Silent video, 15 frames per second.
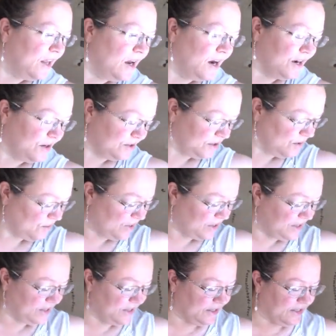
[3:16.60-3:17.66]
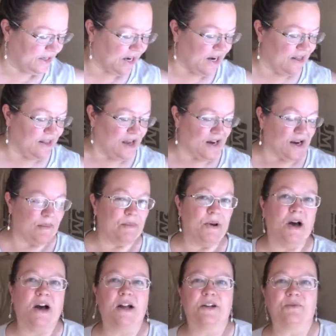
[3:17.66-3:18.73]
I also wanted to say that I'm
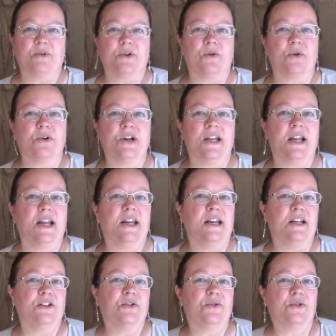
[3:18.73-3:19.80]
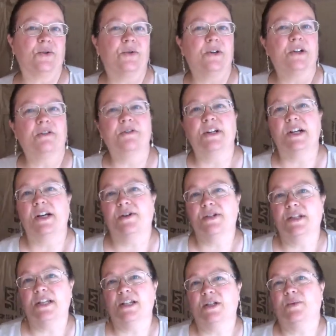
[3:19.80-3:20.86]
not recording any tutorial videos
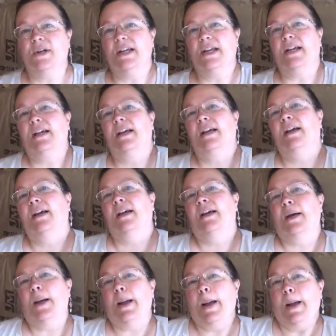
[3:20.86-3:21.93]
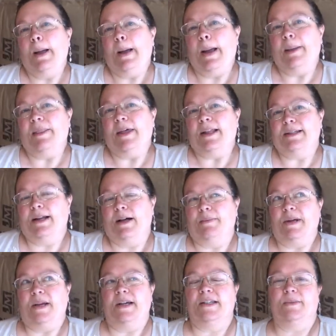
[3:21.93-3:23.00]
this week, and that's not
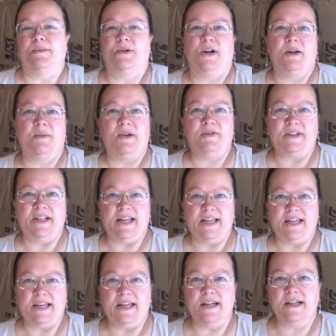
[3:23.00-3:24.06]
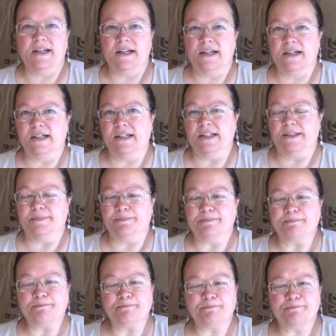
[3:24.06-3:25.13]
because I'm trying to be flaky.
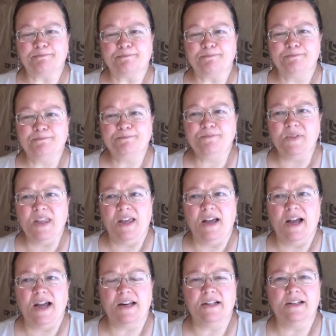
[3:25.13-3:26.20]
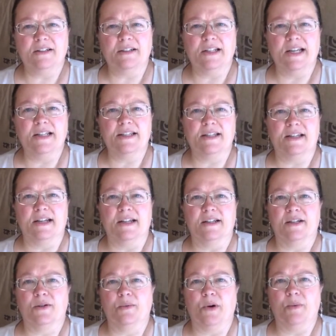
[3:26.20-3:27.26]
Had a little incident
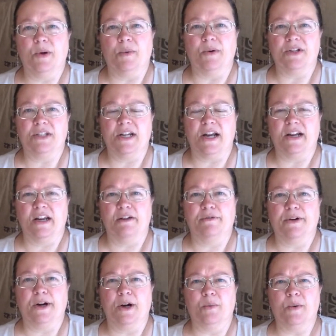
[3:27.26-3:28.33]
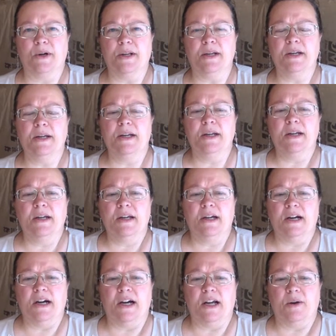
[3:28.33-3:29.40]
while we were stacking firewood.
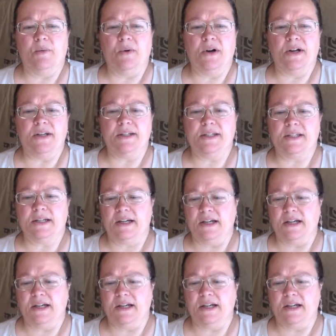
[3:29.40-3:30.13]
I was